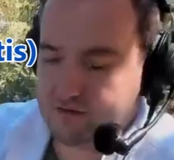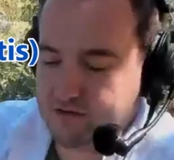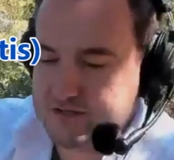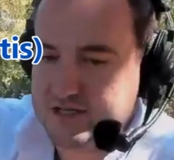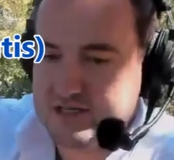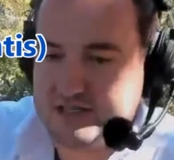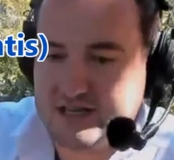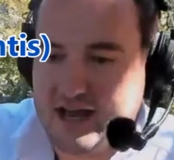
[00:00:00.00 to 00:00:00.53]
I
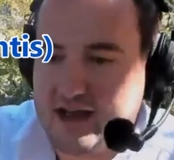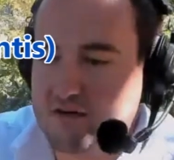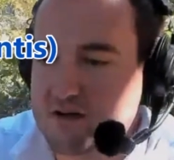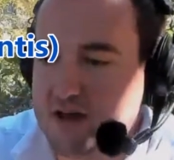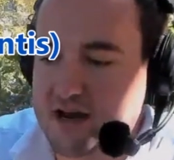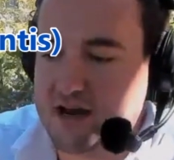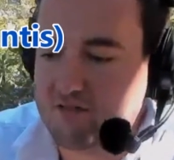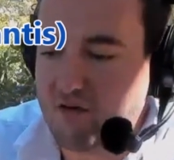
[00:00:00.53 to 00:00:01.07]
was in town
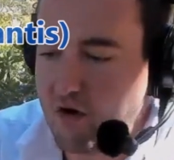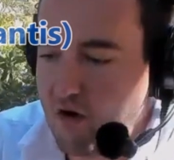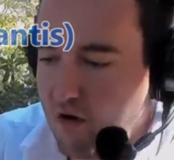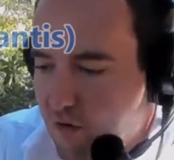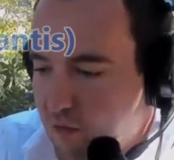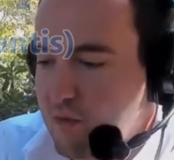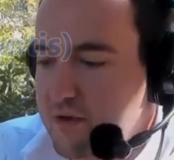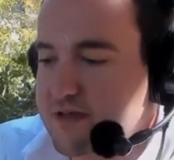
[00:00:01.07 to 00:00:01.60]
and I've
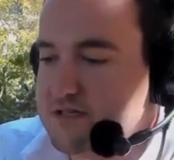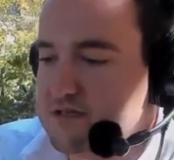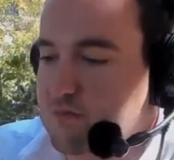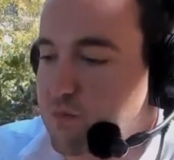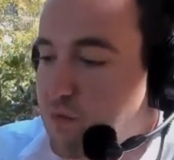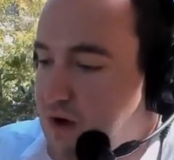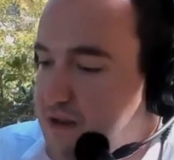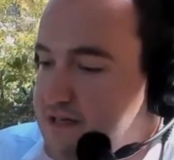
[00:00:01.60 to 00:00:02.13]
always
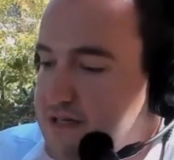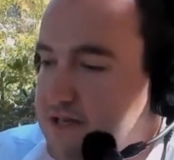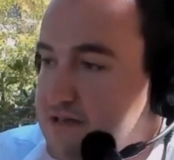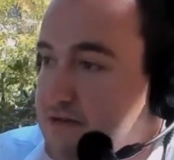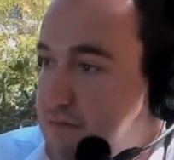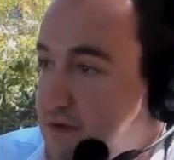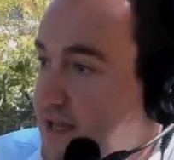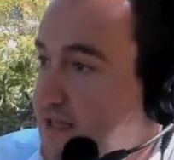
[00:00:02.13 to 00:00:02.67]
wanted
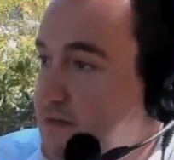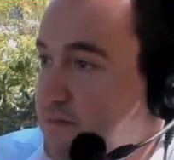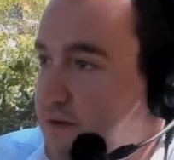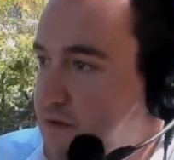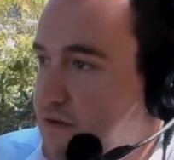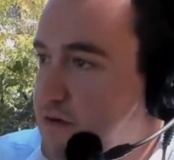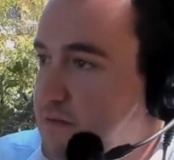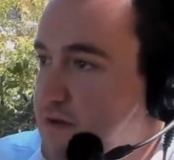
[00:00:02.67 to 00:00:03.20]
to make the
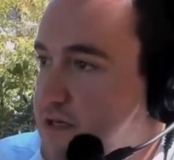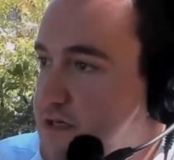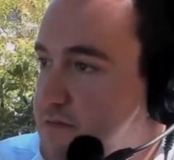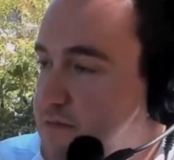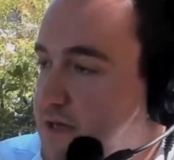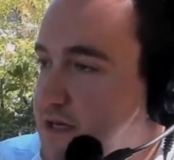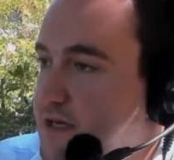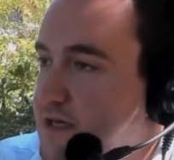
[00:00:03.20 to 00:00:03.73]
pilgrimage
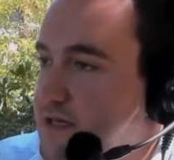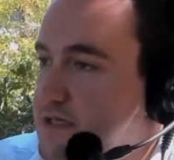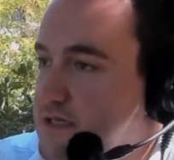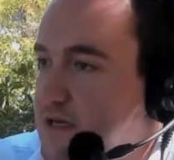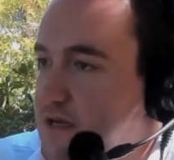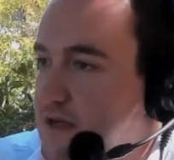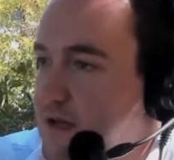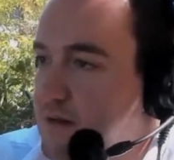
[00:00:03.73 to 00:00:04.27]
because
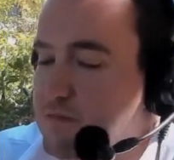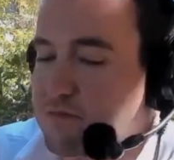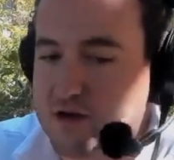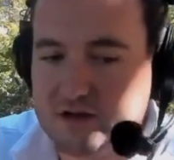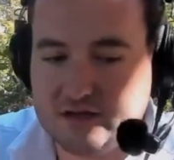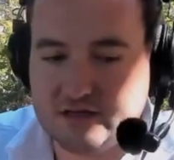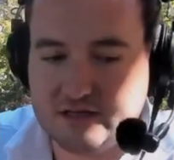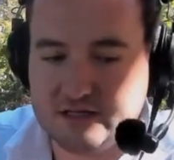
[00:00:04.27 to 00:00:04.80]

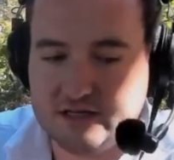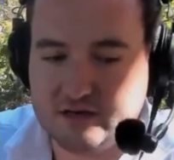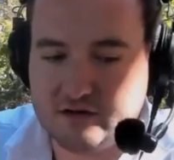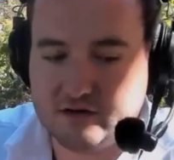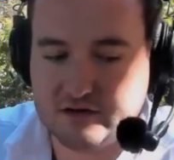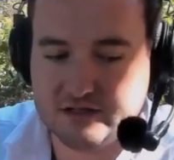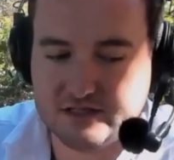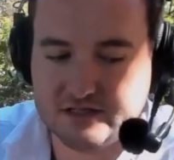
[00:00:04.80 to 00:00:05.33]
Brenda and
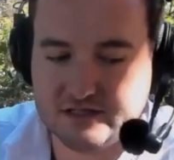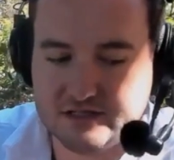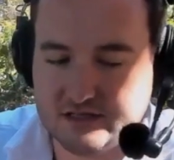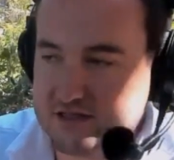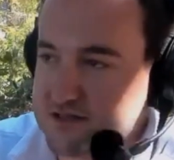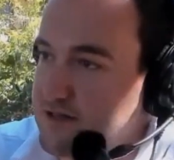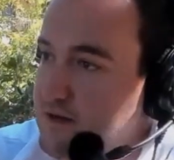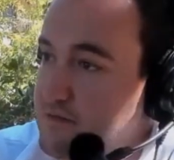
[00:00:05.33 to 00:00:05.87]
Tino are just
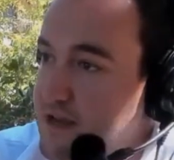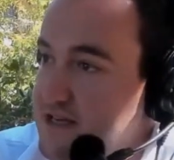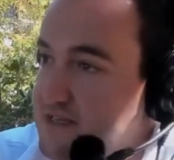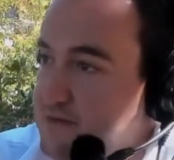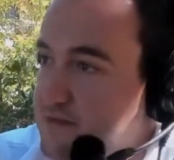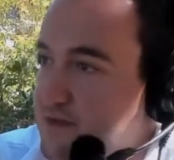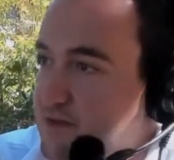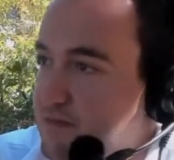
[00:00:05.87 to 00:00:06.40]
such
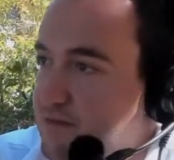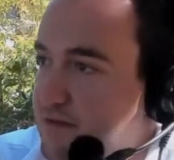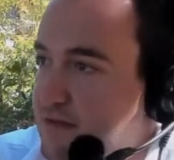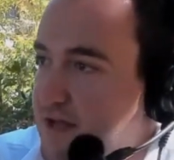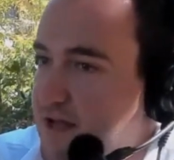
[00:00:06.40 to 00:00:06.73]
amazing people and